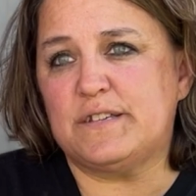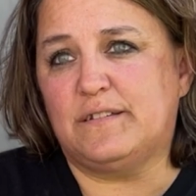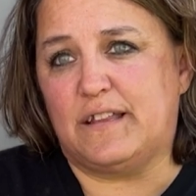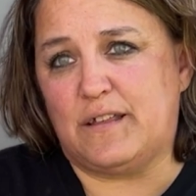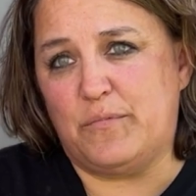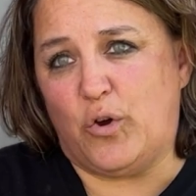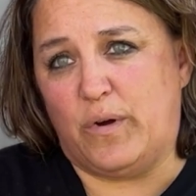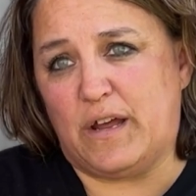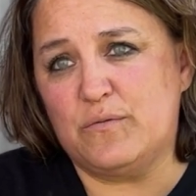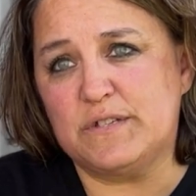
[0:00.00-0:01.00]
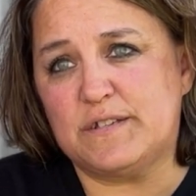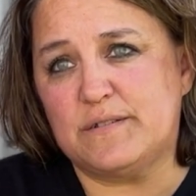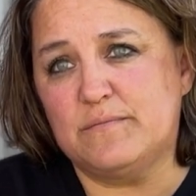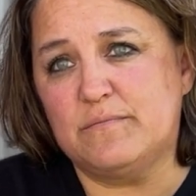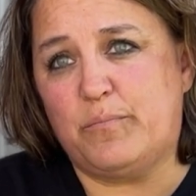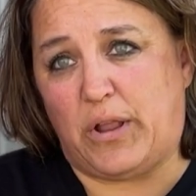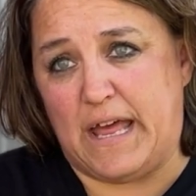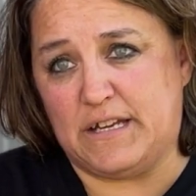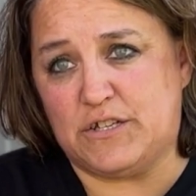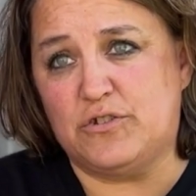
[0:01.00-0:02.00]
let them know what I was
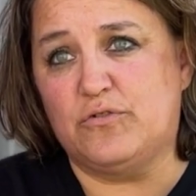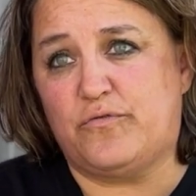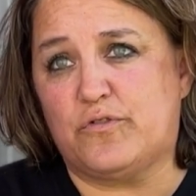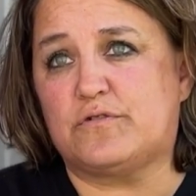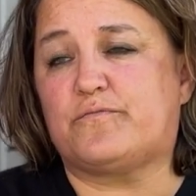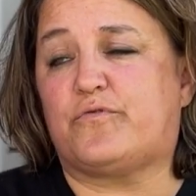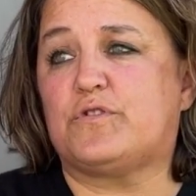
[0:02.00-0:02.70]
planning to do for the